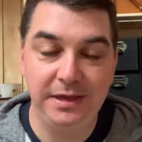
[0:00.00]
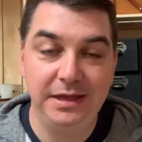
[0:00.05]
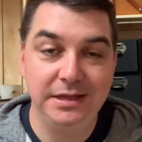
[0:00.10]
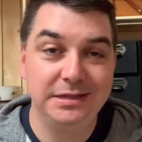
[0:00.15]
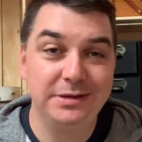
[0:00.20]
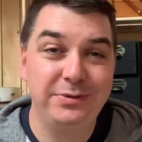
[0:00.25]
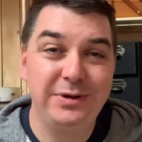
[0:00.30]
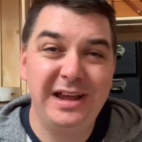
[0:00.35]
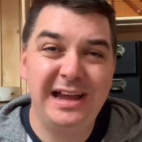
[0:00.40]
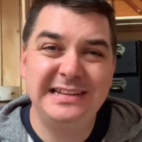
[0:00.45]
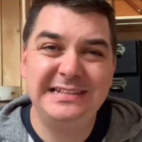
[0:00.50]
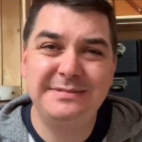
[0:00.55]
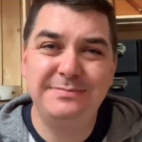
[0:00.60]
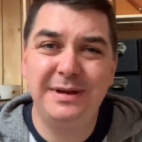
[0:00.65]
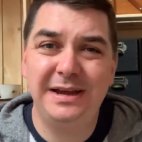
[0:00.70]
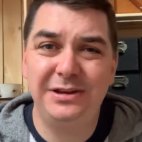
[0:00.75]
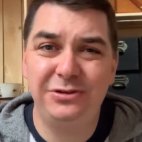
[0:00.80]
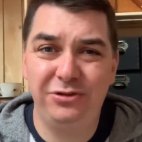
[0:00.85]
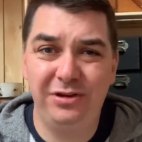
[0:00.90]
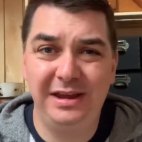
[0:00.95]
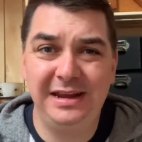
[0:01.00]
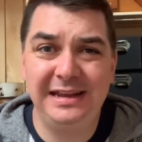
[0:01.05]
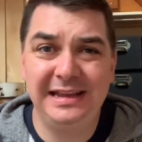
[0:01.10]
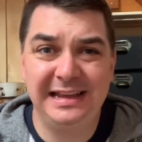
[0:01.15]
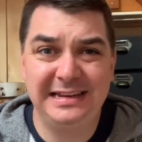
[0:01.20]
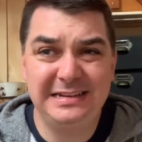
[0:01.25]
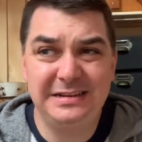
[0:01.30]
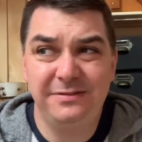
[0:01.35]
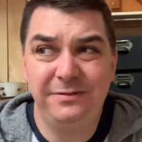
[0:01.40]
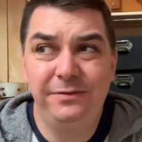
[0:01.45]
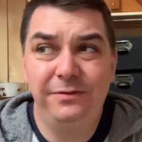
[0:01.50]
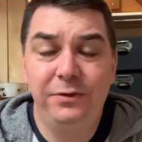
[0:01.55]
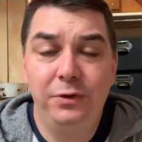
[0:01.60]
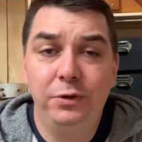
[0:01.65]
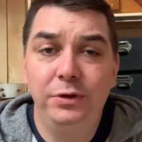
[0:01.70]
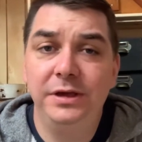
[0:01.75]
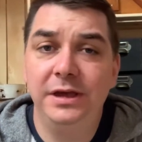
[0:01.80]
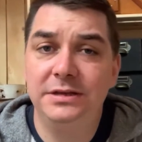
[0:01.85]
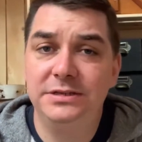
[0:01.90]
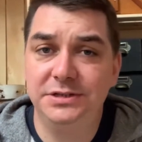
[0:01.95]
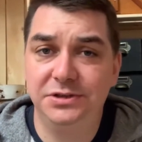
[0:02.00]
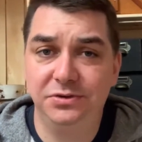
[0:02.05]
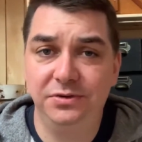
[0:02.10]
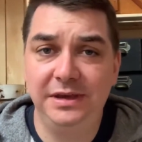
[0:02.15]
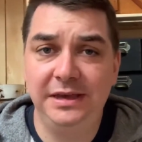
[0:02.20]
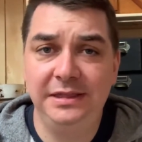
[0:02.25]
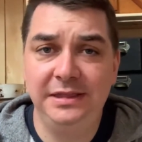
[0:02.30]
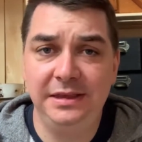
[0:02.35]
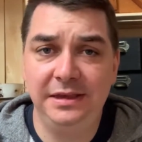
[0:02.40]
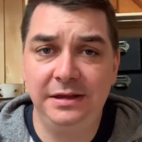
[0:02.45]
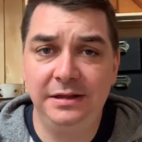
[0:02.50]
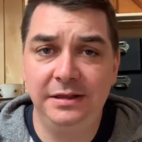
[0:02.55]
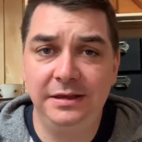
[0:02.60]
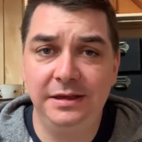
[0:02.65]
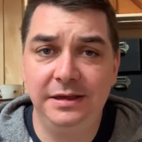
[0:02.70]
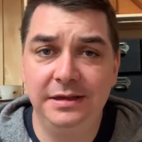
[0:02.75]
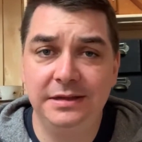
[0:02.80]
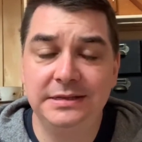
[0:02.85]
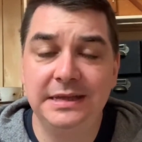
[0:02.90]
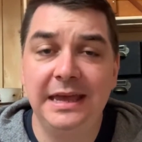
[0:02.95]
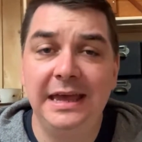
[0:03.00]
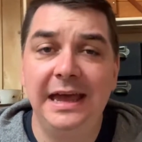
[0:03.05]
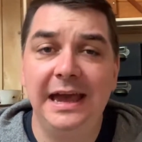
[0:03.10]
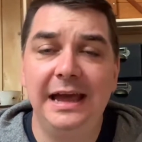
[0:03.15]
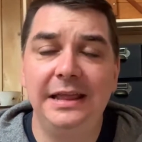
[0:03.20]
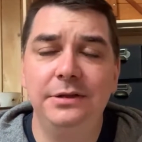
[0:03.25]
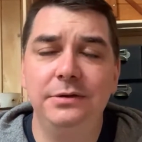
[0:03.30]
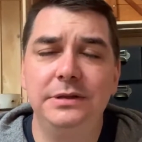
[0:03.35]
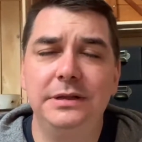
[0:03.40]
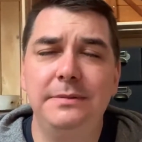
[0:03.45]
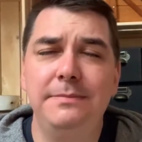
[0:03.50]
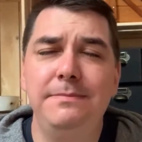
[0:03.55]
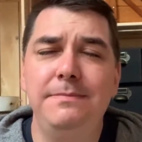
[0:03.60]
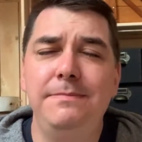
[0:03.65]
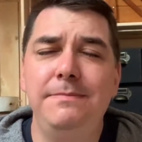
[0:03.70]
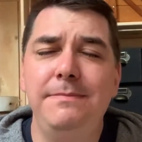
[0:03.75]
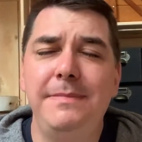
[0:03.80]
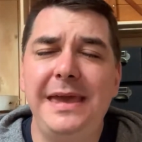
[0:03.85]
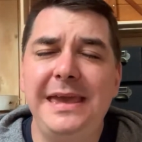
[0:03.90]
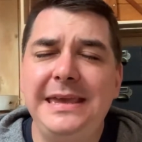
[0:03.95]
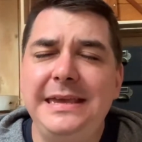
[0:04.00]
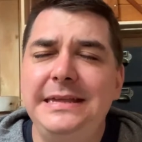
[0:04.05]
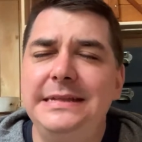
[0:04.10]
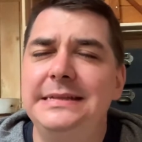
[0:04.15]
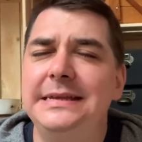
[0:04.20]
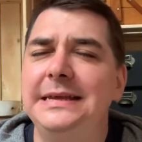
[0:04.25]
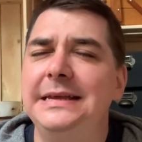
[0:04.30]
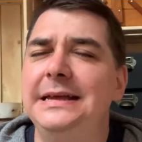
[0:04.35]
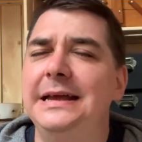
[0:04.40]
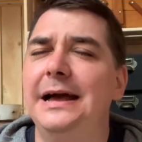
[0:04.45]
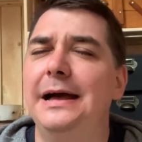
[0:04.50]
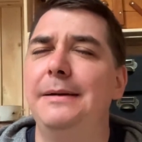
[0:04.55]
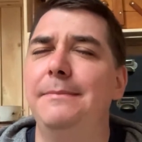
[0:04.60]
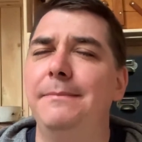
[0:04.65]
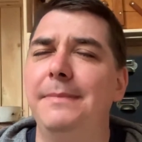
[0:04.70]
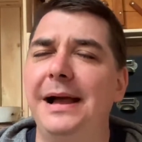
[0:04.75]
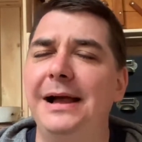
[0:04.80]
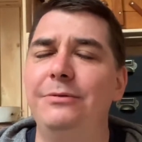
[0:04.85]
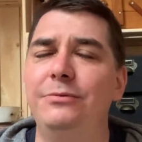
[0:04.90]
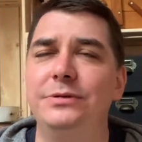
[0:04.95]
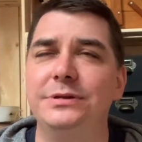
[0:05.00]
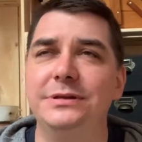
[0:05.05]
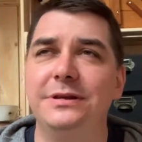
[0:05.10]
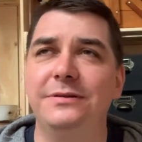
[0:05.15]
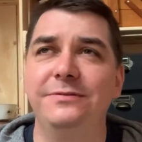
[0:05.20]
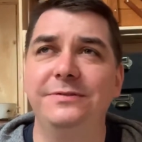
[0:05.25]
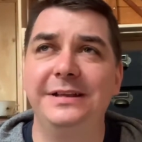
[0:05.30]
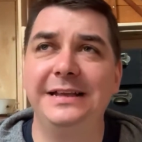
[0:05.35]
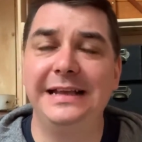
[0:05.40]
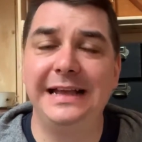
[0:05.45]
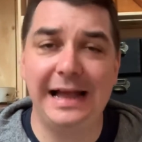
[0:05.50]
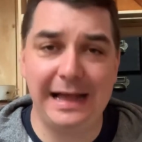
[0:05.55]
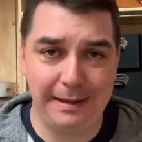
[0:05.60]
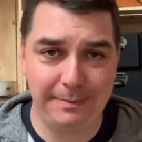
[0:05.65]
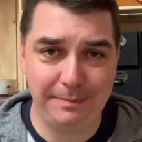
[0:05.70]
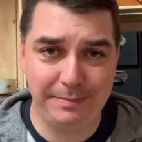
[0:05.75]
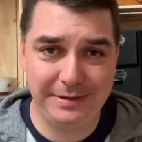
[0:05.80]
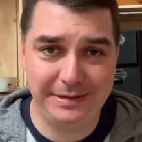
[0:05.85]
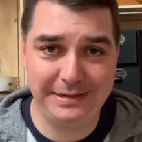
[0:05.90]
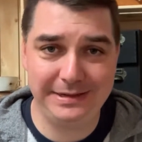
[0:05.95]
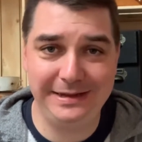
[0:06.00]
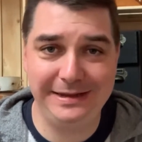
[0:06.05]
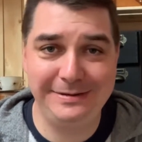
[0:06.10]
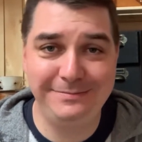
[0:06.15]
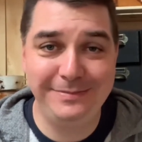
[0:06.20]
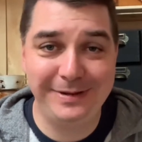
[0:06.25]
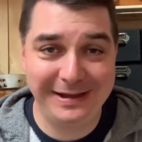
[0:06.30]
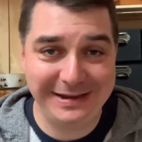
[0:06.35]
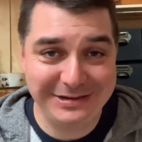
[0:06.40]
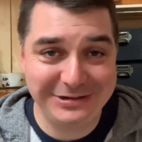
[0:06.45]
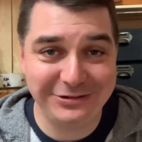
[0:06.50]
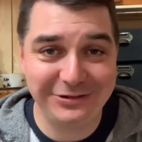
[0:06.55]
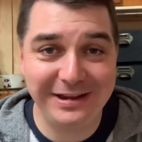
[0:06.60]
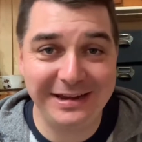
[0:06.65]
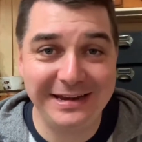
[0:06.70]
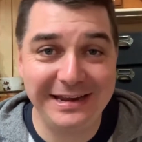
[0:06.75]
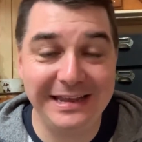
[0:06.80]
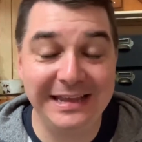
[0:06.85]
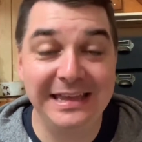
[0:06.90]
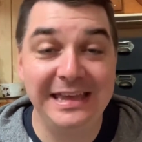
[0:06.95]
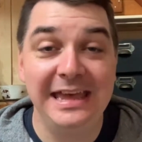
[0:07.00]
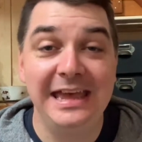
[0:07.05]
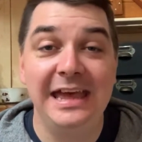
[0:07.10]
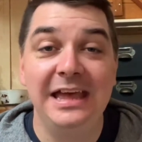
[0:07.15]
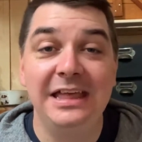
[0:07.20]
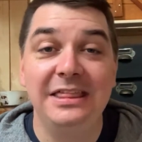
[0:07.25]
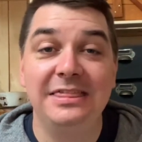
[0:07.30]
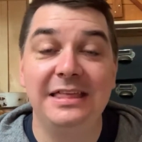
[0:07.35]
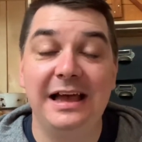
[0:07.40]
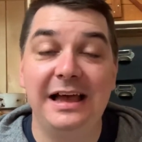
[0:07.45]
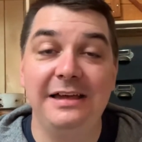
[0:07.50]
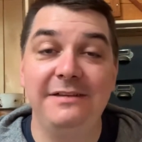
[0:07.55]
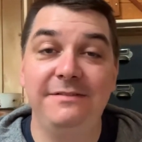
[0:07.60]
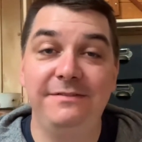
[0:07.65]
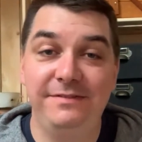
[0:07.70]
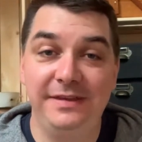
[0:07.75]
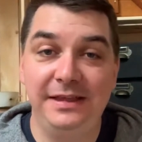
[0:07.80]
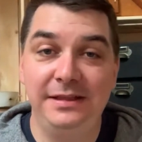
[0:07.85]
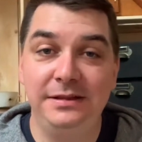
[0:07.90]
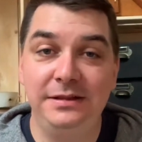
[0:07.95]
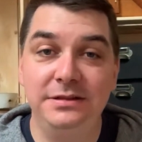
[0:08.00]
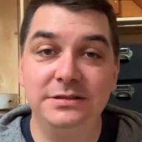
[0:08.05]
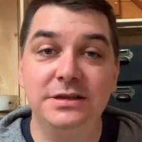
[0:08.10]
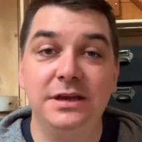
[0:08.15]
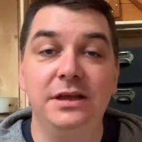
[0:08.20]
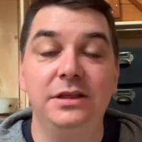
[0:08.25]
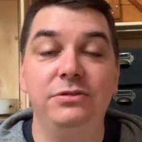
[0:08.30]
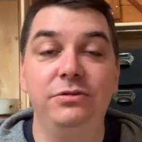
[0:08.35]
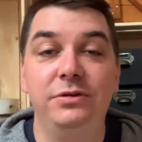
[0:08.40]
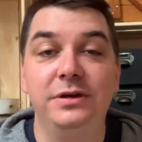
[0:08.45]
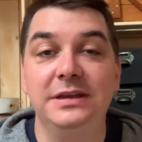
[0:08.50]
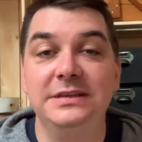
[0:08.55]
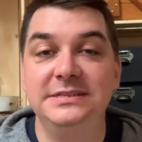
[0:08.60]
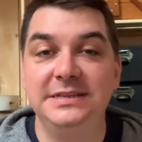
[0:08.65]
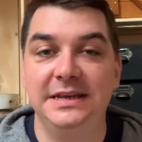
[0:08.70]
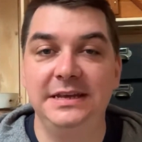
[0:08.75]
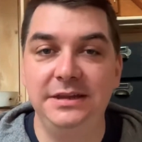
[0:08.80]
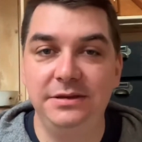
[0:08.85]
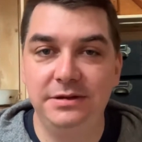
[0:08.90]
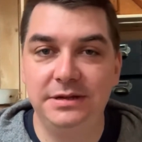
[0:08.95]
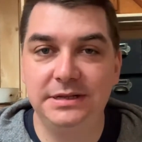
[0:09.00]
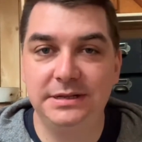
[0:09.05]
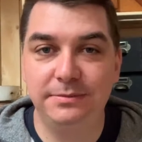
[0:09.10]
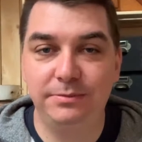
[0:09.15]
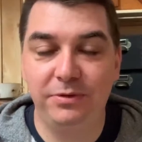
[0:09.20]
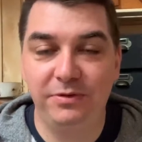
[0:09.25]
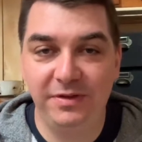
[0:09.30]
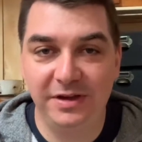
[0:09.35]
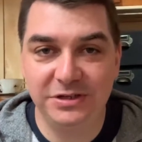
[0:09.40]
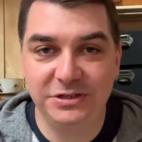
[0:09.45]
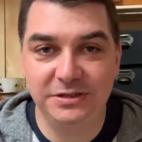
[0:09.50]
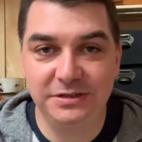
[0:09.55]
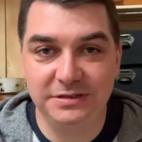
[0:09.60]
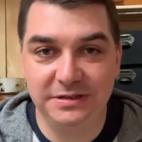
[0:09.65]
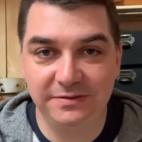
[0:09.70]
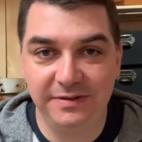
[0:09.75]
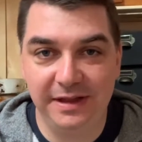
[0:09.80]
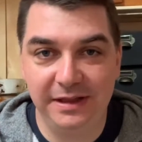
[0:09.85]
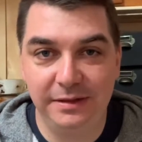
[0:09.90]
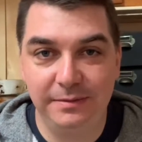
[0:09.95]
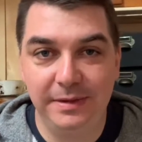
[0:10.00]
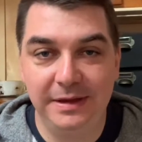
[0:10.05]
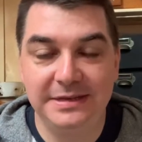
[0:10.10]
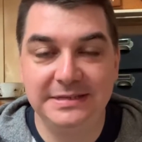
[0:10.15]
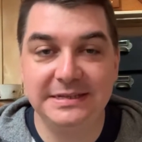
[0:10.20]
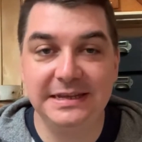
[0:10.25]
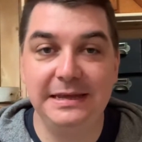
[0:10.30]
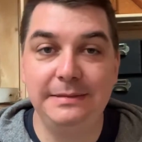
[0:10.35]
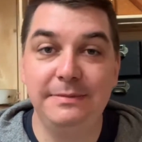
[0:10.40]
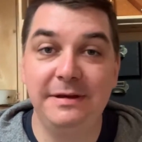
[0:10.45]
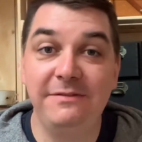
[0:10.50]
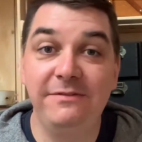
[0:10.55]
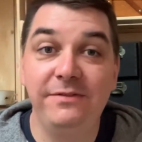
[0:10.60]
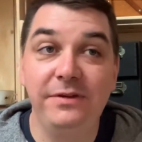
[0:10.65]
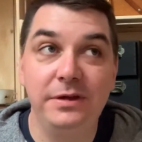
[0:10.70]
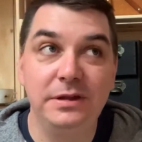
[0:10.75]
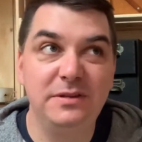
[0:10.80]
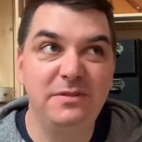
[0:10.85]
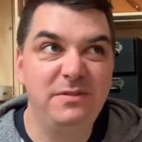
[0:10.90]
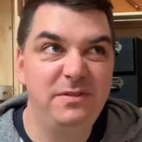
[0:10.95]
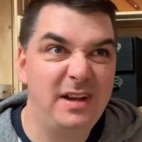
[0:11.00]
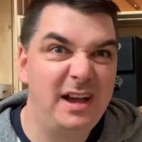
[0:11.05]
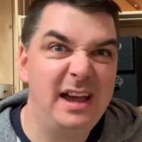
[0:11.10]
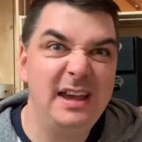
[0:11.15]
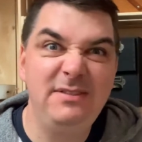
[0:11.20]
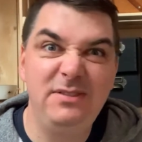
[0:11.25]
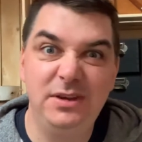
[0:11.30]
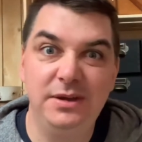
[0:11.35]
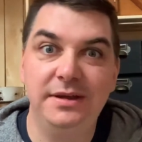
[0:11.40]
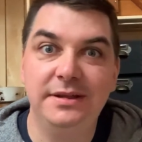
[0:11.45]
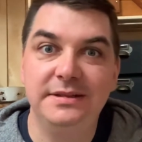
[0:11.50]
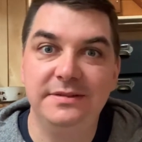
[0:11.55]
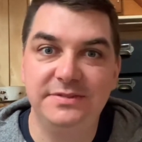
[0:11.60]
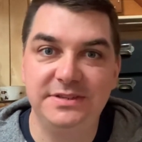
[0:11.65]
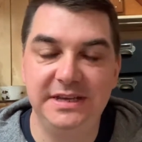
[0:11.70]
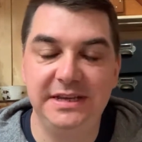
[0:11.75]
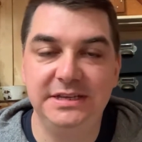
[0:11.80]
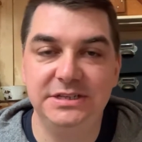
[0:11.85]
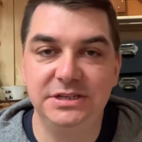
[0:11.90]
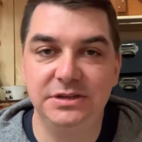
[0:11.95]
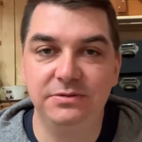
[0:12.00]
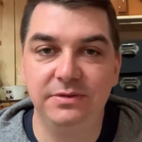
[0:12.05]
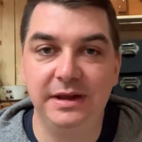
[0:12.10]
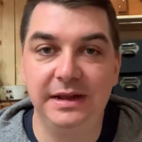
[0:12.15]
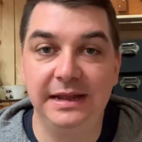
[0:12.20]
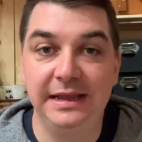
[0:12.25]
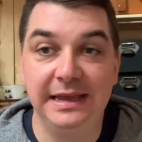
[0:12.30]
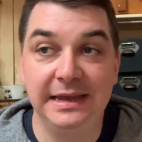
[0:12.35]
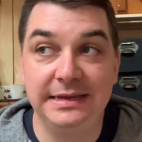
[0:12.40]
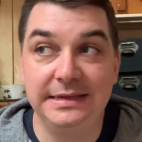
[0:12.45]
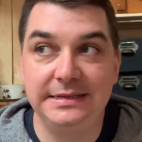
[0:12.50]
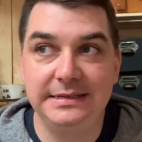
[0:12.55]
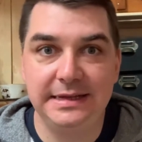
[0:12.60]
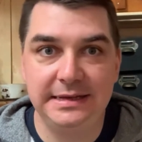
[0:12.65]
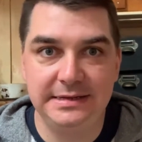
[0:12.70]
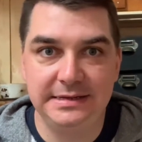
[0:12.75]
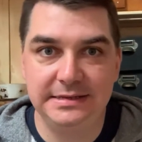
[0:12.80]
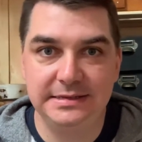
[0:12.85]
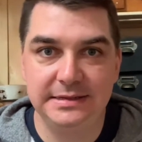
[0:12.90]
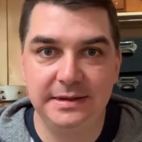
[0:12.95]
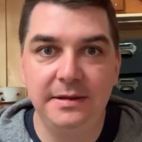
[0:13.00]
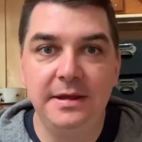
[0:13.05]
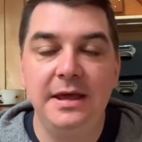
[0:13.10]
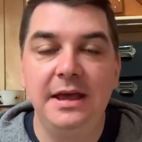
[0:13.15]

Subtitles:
So when I did my training, I did a 4-year degree in the early years, and there was an amazing amount of gaps in my training that I filled through continuous professional development in my first 5 years of teaching, really, and since.